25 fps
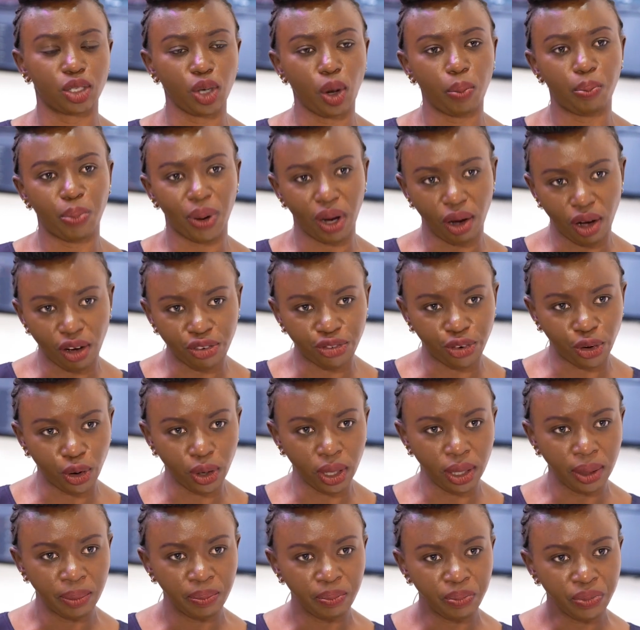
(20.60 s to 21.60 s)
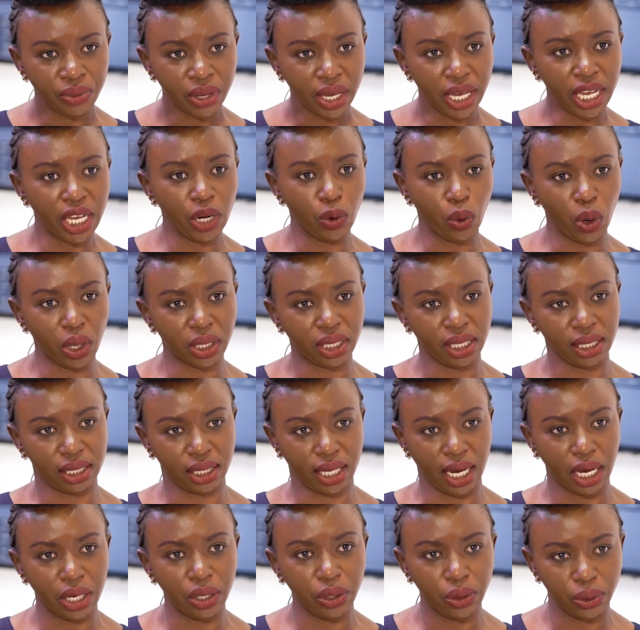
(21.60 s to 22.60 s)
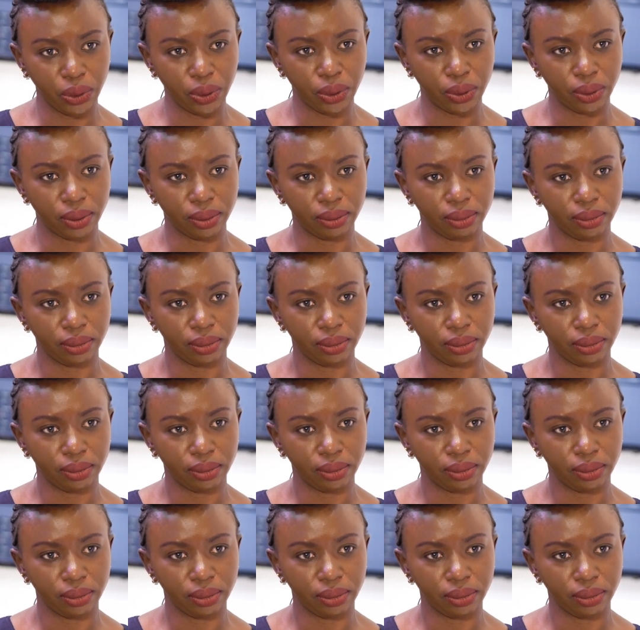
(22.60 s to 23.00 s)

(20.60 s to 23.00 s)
so powerful in what it can do.